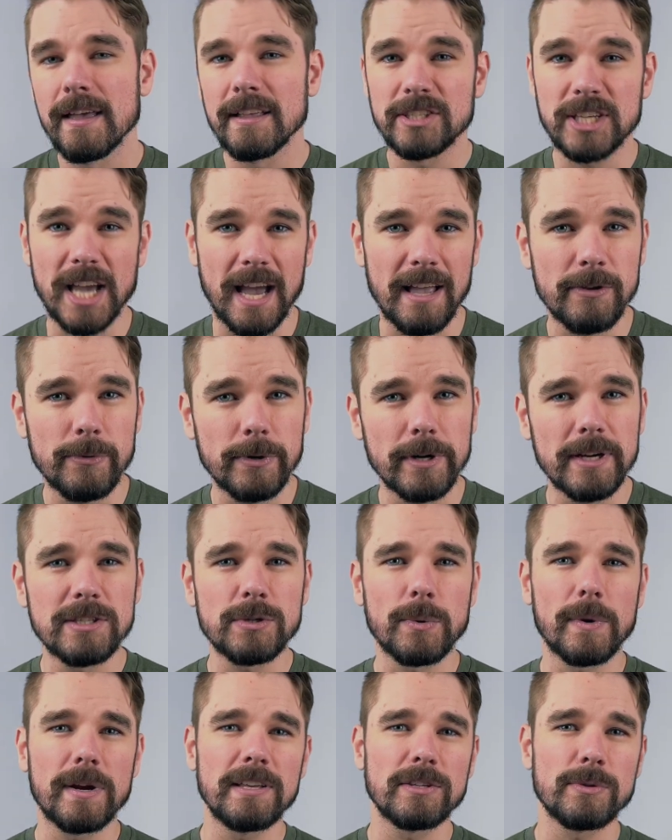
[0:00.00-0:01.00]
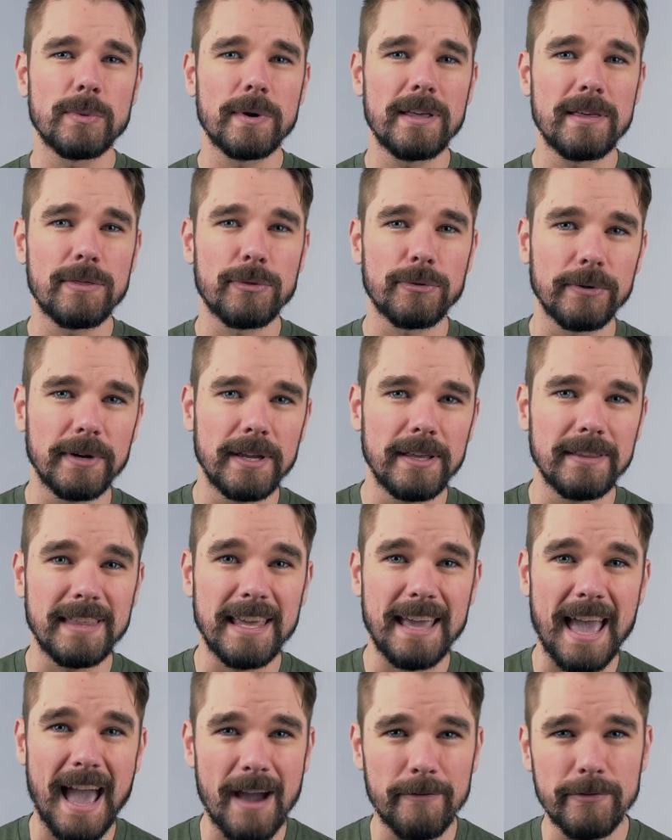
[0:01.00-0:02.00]
January 2023,
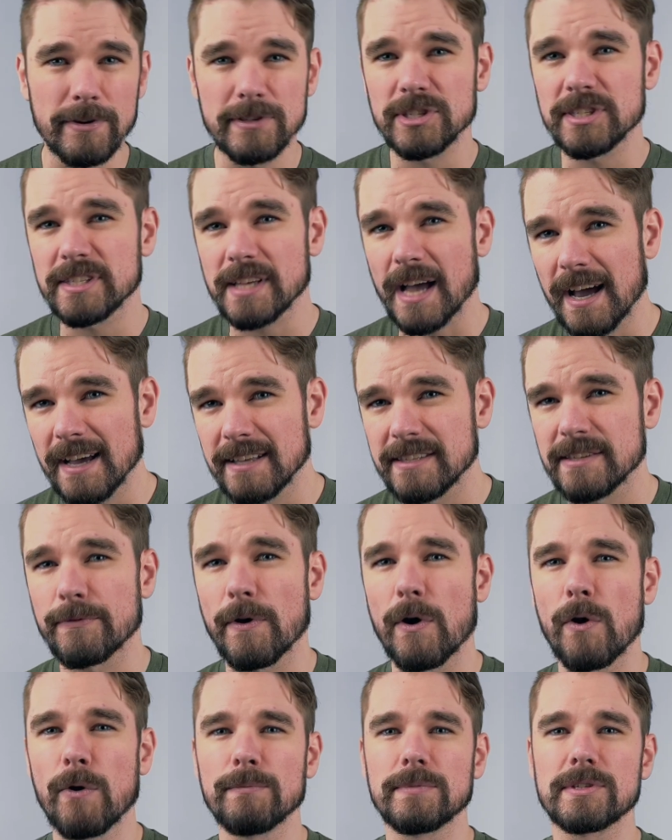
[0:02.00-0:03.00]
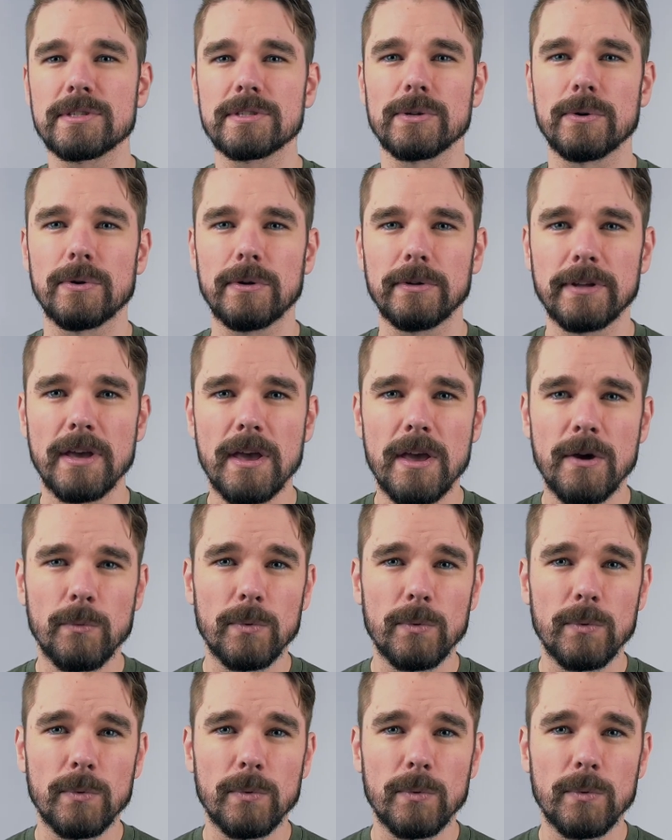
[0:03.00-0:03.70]
the average size of homes sold